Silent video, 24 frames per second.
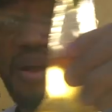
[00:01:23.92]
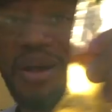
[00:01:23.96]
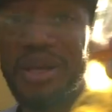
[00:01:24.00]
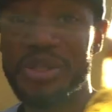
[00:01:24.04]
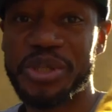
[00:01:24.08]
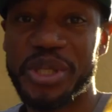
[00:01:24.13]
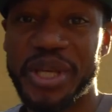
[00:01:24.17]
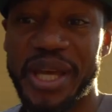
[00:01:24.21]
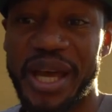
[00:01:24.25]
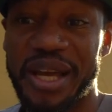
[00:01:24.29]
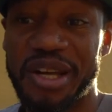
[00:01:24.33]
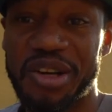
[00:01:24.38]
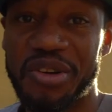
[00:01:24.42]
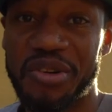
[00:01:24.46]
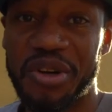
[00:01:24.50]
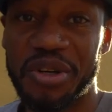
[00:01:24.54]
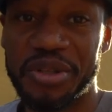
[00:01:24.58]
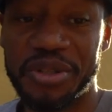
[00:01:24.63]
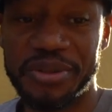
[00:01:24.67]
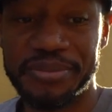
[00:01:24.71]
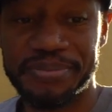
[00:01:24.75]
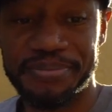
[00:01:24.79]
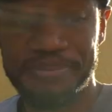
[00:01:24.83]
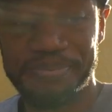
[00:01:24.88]
Also got
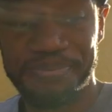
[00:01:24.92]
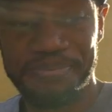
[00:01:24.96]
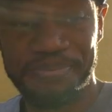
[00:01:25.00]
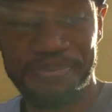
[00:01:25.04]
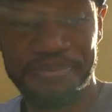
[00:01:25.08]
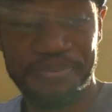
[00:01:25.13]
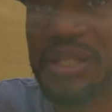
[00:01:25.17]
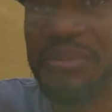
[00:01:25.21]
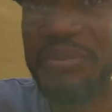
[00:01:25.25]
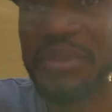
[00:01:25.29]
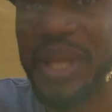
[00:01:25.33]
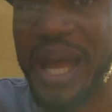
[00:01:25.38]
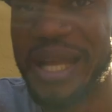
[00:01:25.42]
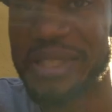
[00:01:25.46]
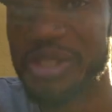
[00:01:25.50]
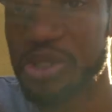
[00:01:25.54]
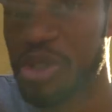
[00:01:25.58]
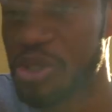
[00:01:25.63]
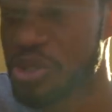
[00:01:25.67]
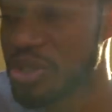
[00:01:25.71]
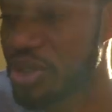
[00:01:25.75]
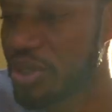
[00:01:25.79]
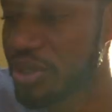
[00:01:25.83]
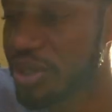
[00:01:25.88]
Corona. Some
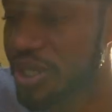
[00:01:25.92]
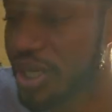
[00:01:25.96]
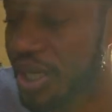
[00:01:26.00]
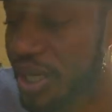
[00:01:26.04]
nachos on